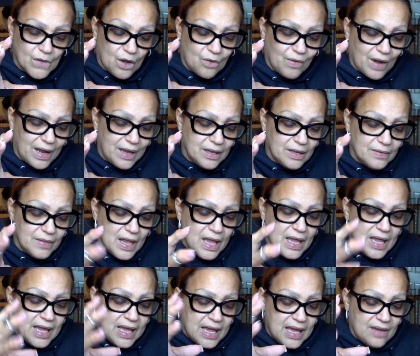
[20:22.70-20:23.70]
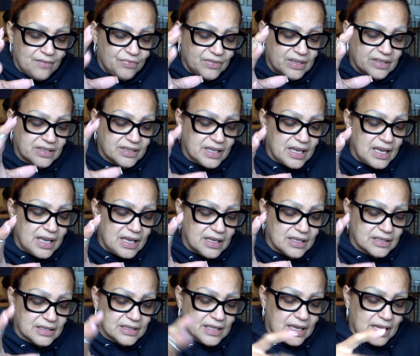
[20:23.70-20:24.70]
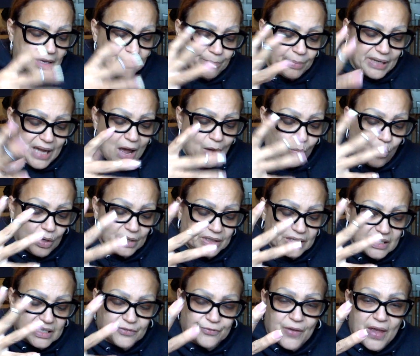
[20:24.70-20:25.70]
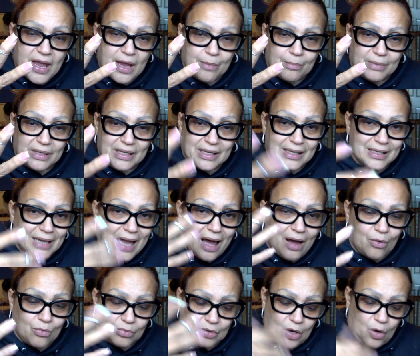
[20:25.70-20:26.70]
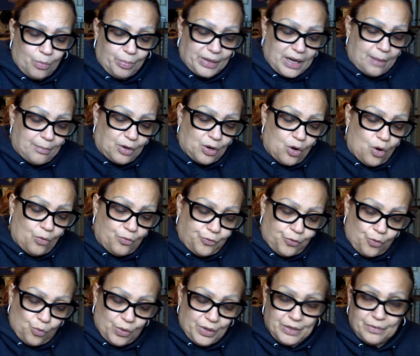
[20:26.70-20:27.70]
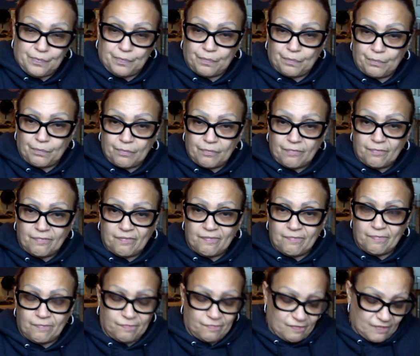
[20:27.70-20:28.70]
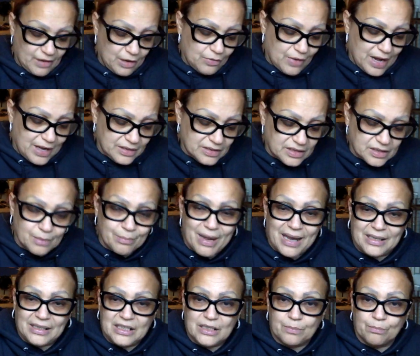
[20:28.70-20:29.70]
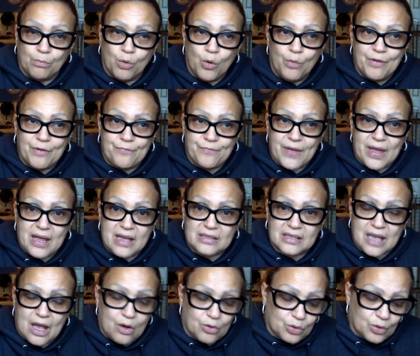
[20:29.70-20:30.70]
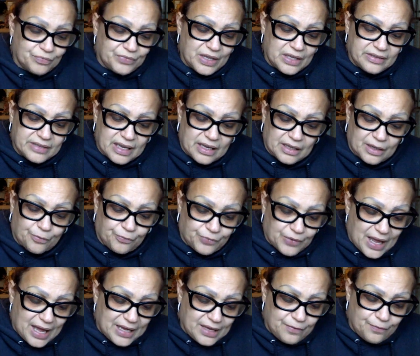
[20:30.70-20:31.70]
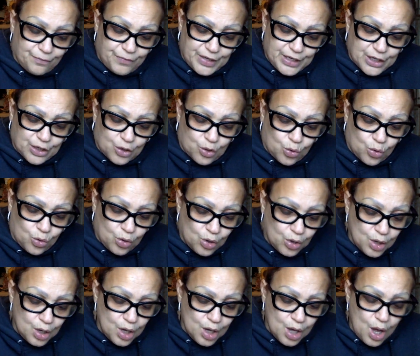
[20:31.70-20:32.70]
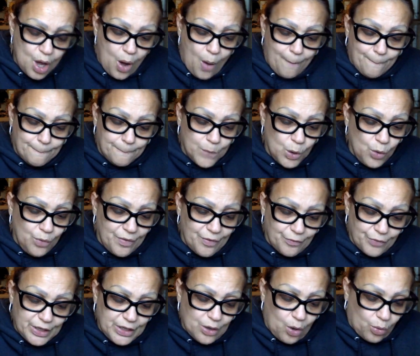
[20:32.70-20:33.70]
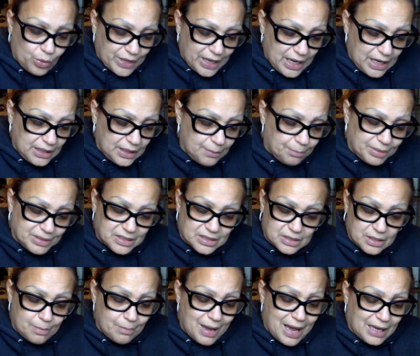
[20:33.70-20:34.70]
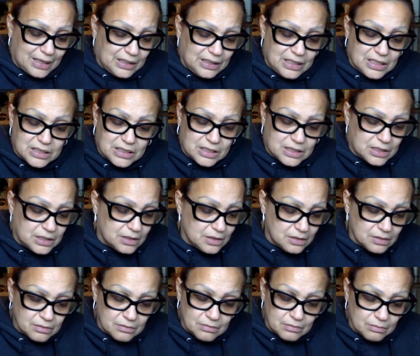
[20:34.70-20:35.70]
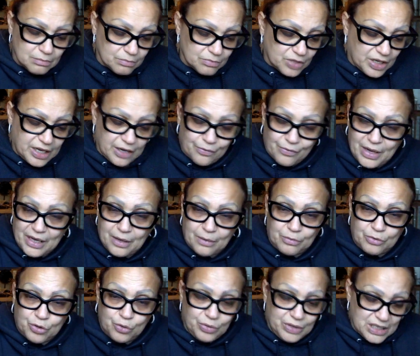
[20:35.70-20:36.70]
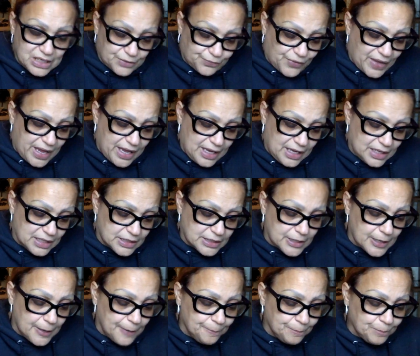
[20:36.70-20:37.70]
All right? And this king is saying, but I want this family. And I don't know, but I'm going to go for it. All right? Somebody's moving fast. I don't know if they're taking a flight, vehicle, moving, relocating. But somebody is getting ready to do this fast.